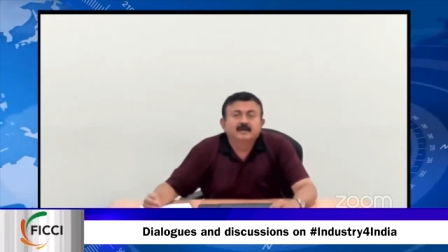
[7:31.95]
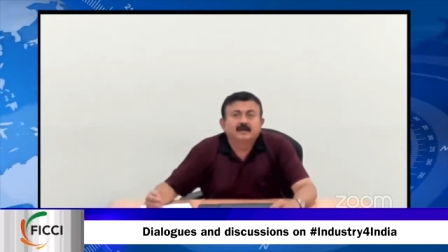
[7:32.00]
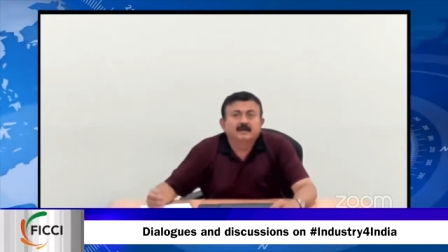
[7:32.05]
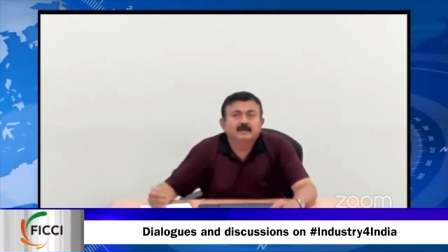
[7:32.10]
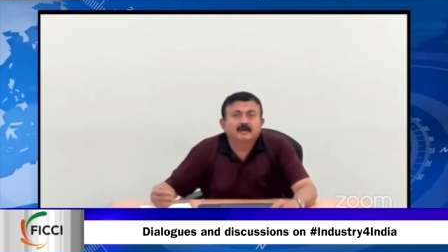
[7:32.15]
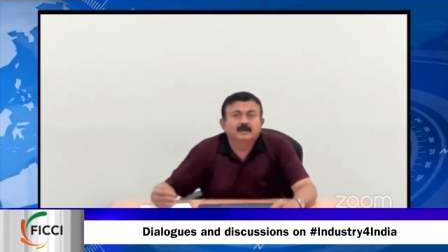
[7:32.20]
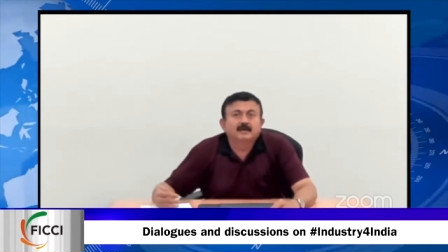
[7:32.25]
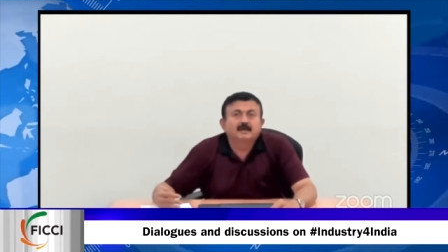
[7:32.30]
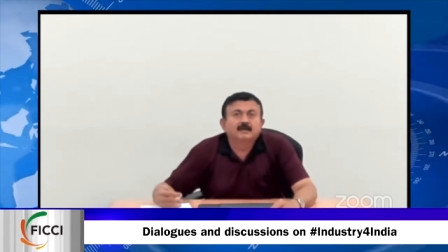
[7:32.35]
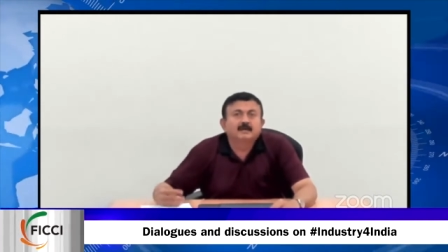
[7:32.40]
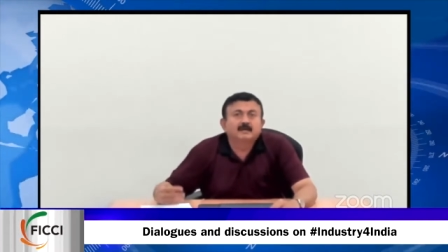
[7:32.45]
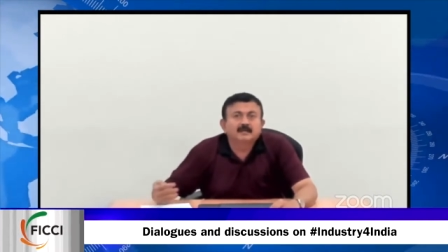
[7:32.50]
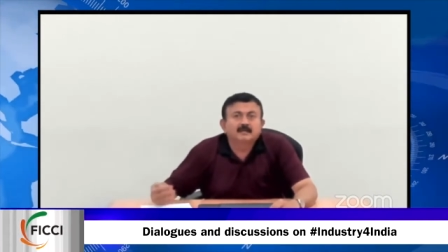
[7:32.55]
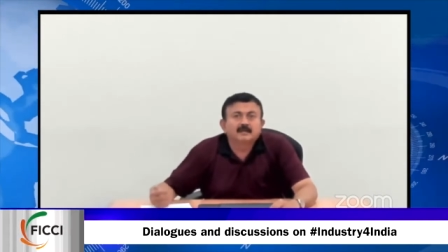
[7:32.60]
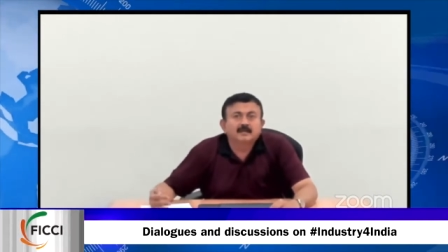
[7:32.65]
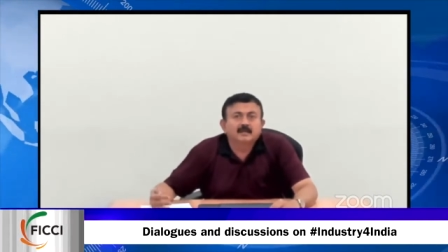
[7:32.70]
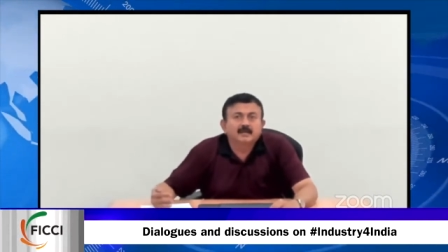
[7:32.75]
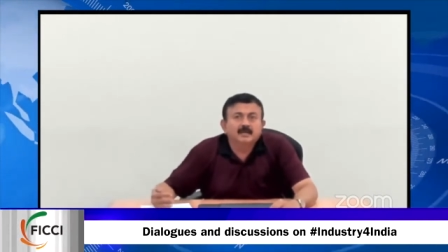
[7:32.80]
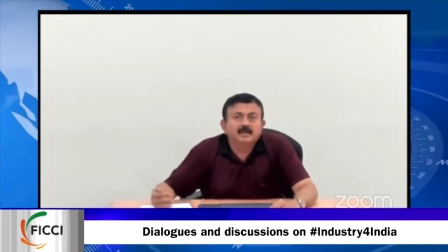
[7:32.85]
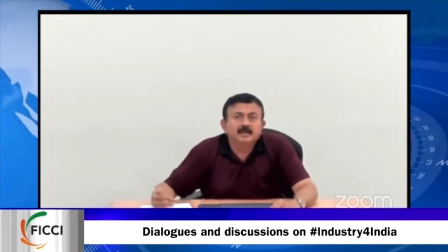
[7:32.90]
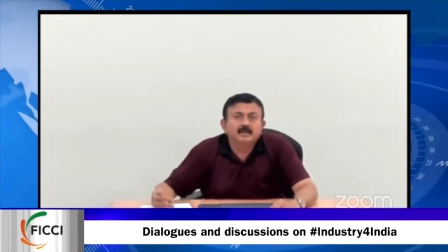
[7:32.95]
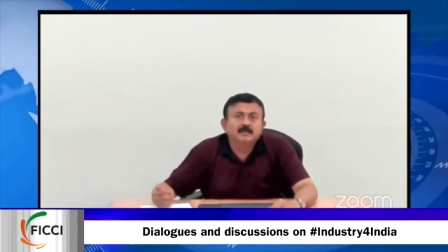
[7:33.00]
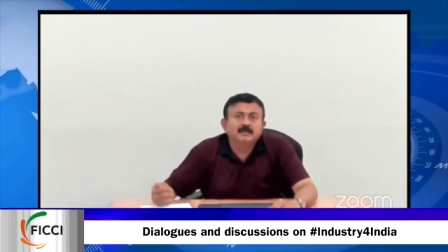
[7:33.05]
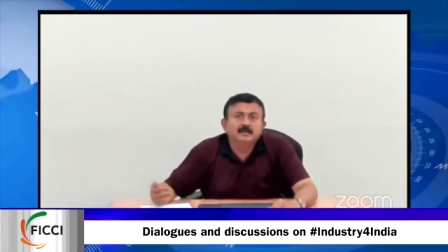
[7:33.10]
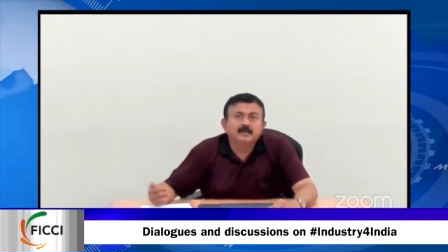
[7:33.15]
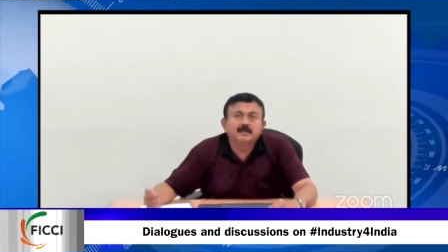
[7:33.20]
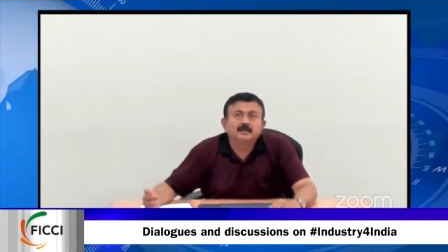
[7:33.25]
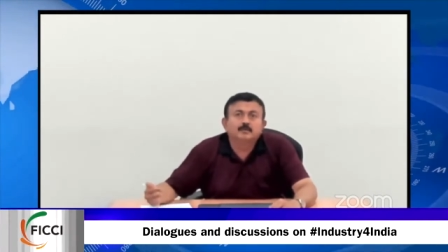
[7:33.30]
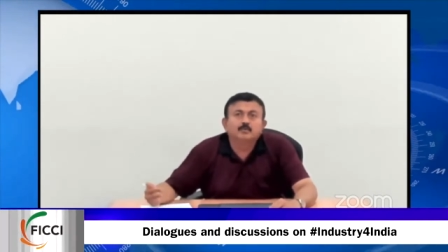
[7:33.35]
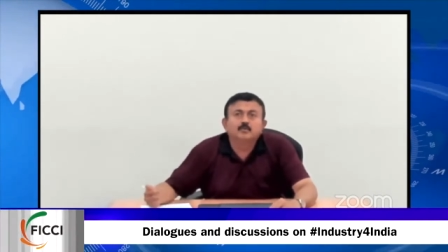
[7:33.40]
it, it
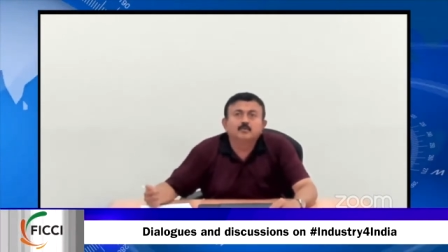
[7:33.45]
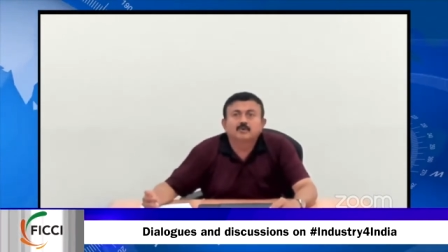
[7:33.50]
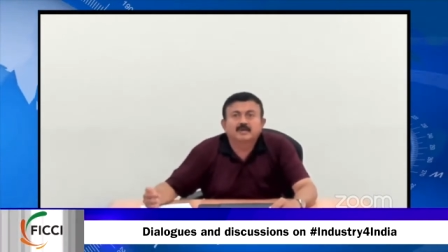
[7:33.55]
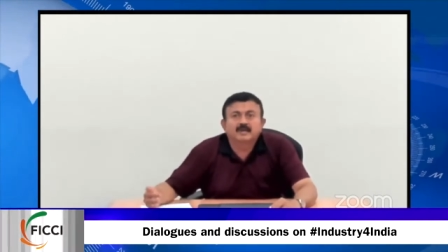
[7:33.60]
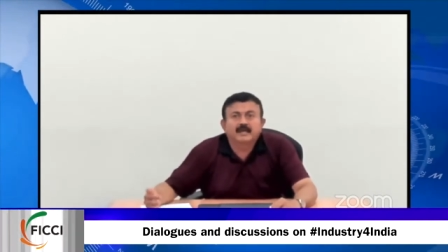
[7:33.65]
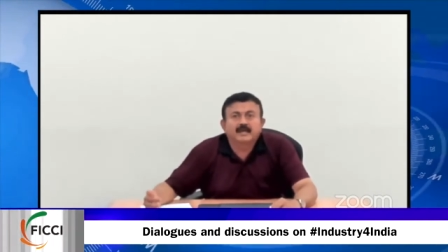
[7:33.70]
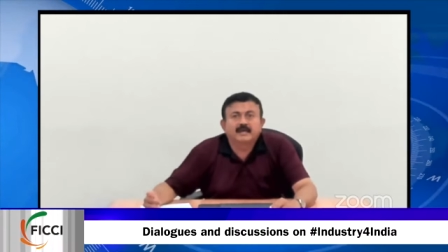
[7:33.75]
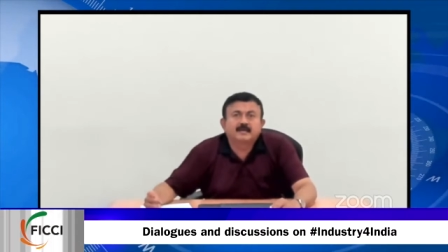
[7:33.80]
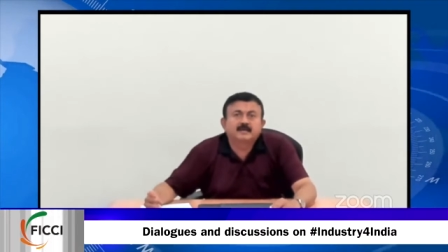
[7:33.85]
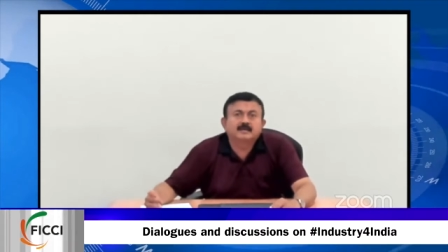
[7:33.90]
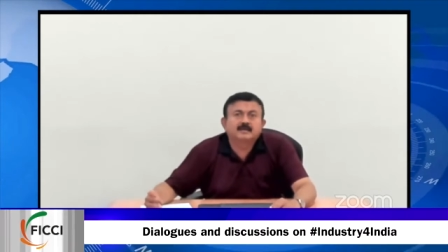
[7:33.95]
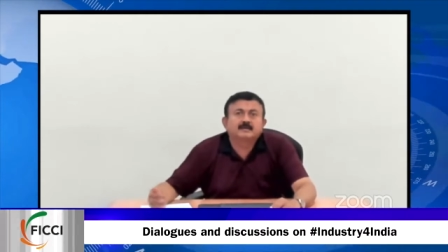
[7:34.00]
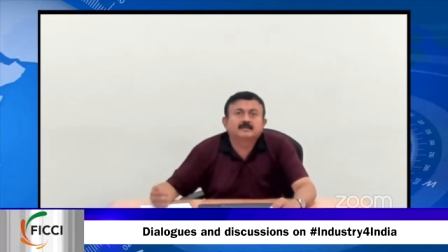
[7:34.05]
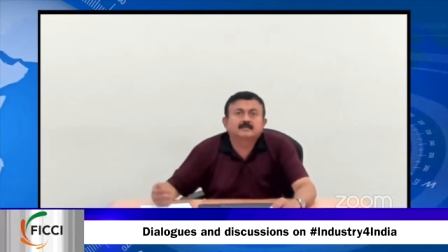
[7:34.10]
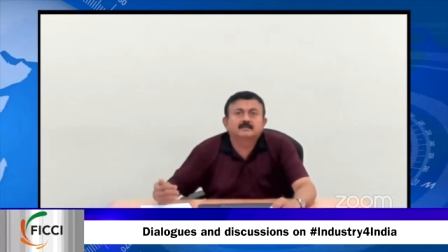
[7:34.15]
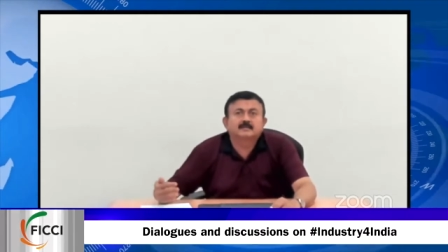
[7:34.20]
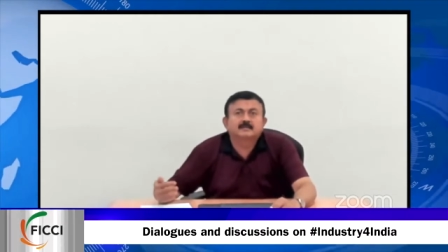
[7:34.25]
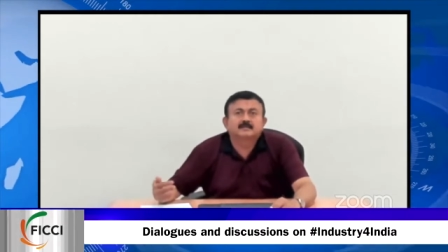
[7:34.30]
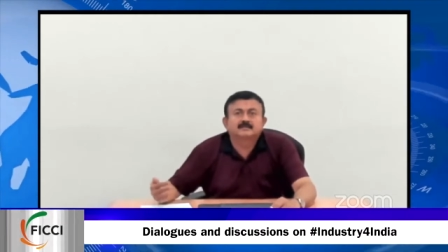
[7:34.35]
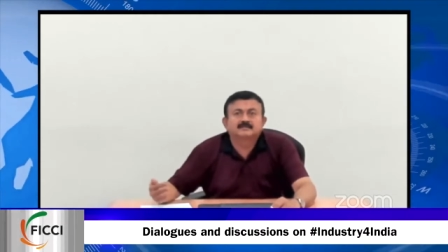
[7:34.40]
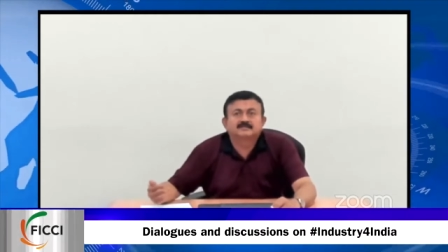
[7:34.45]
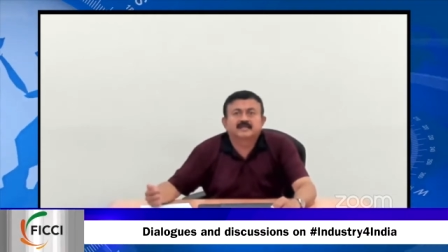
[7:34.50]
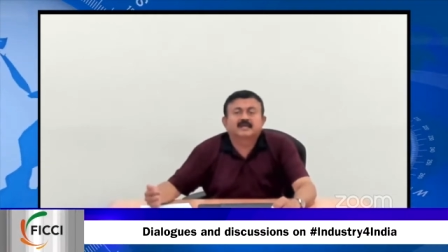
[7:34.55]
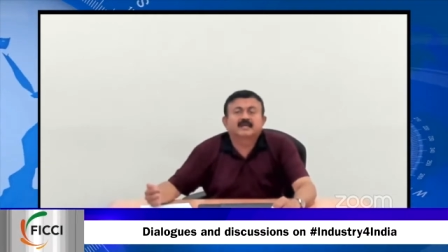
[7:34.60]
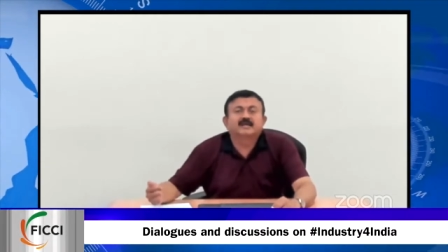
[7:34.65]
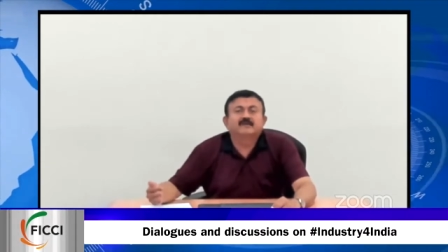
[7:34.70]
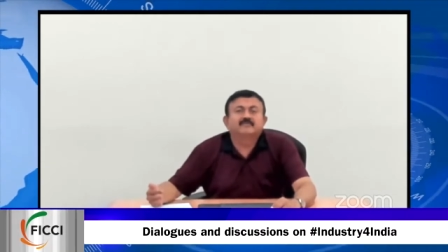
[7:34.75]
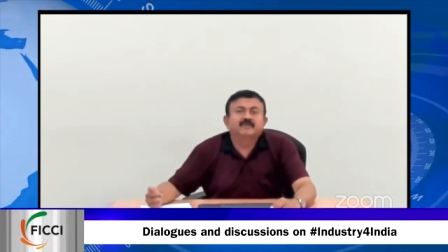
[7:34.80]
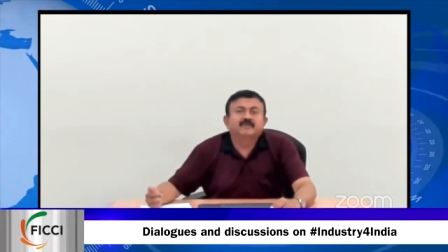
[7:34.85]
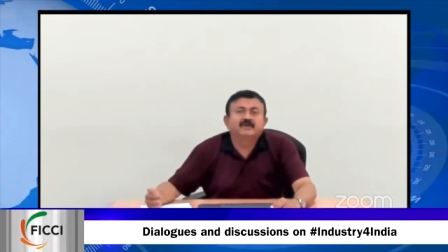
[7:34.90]
didn't look like the, the
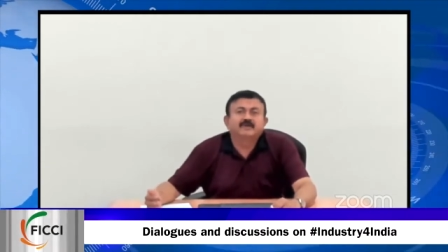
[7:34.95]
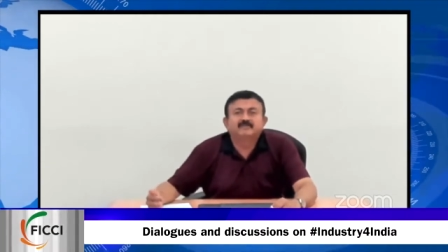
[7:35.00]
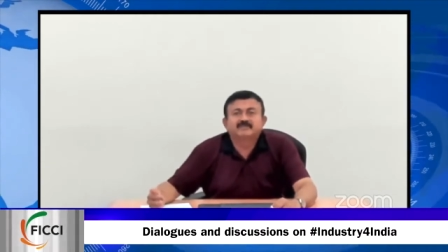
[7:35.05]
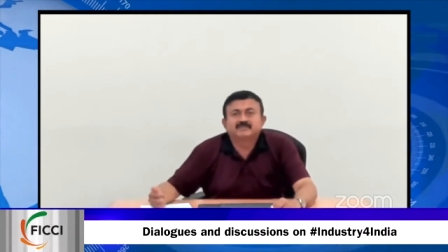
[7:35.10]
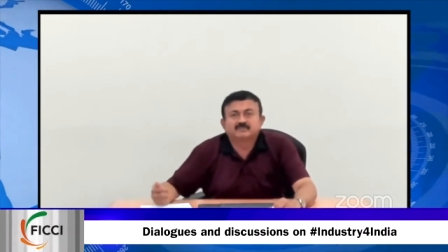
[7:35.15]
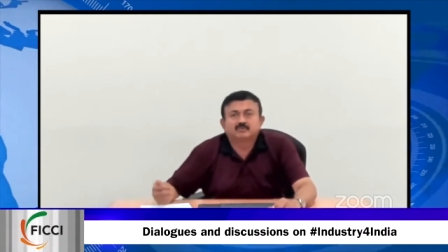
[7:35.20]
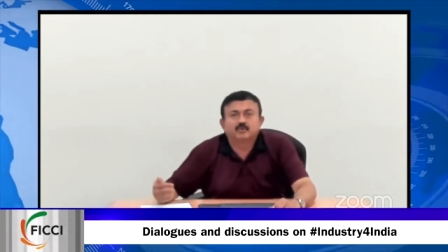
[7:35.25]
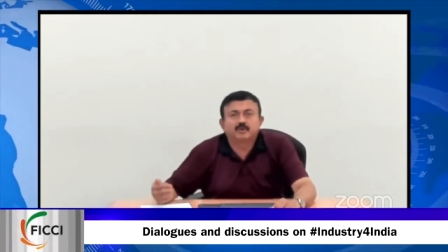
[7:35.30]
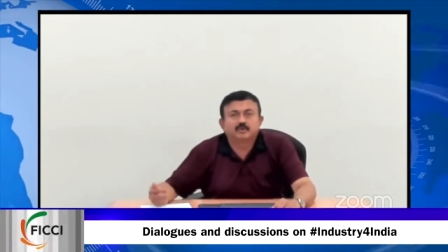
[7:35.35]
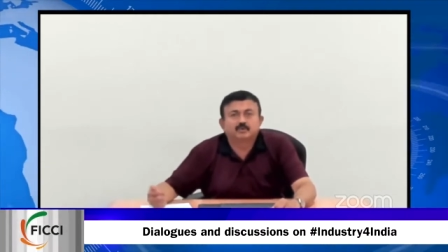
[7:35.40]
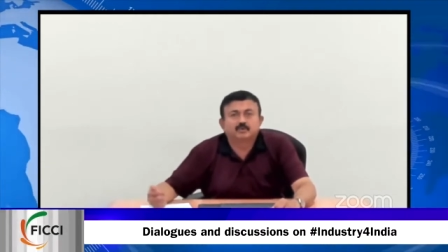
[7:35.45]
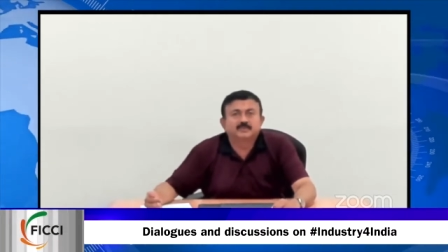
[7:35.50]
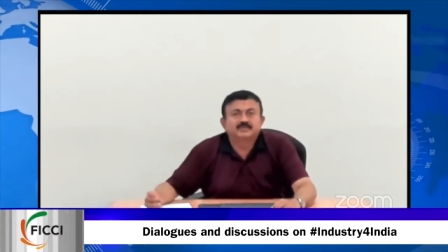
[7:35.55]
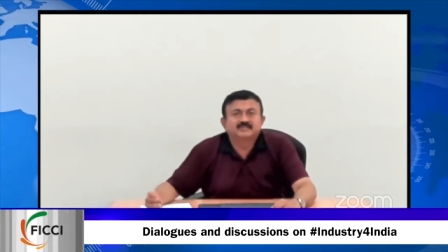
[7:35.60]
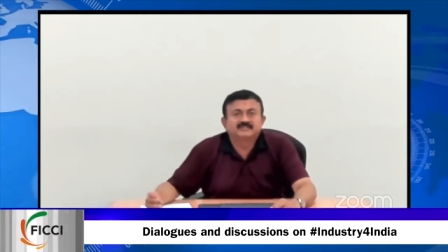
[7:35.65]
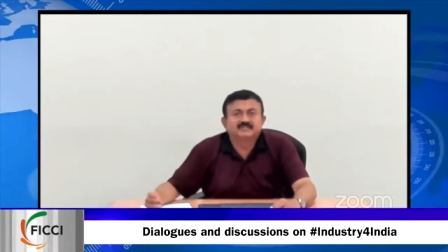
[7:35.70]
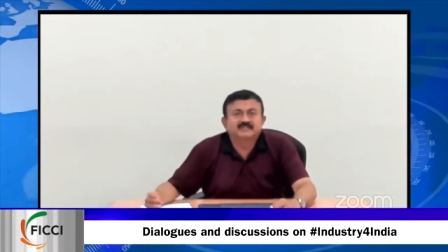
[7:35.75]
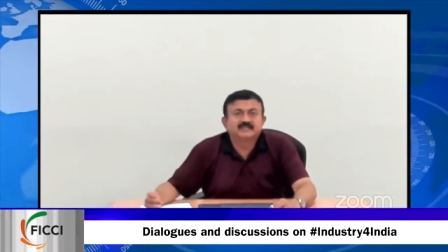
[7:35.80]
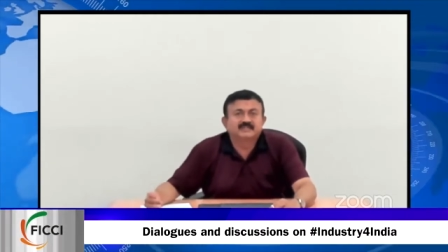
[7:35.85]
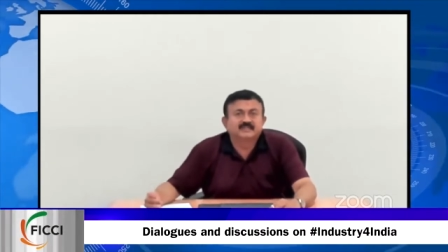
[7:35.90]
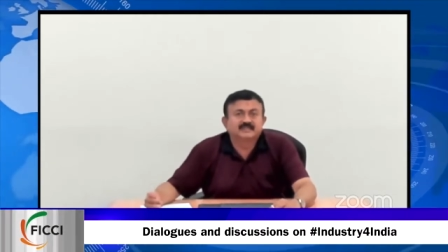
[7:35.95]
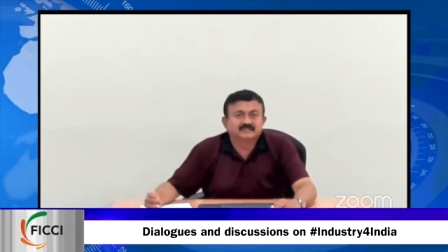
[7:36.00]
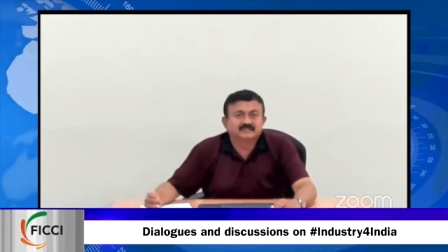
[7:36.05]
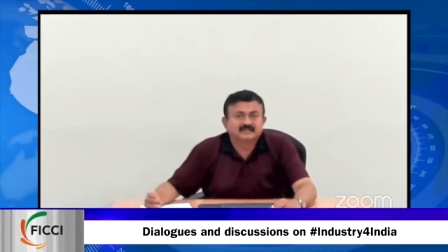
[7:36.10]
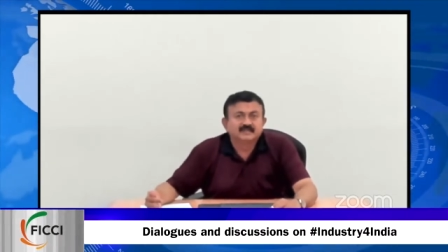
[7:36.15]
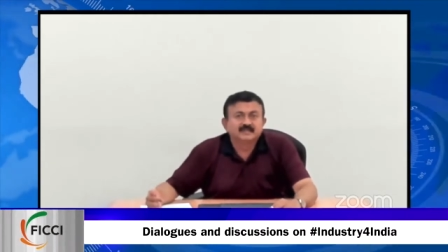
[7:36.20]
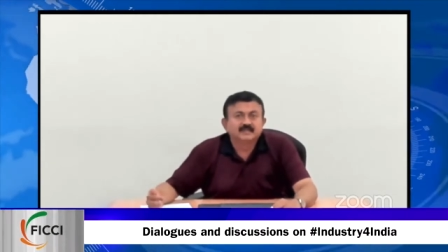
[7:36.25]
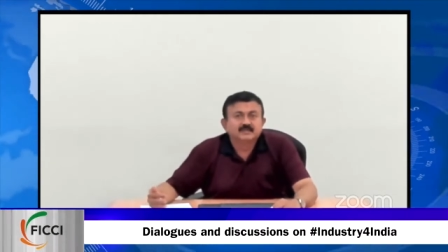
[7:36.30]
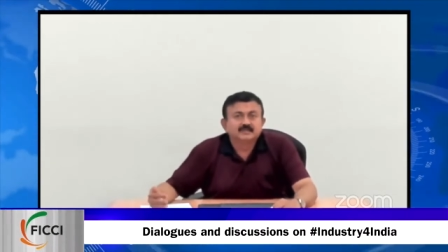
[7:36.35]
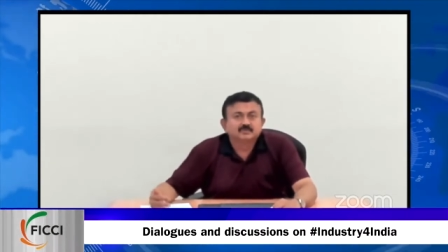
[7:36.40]
second wave is going to be serious.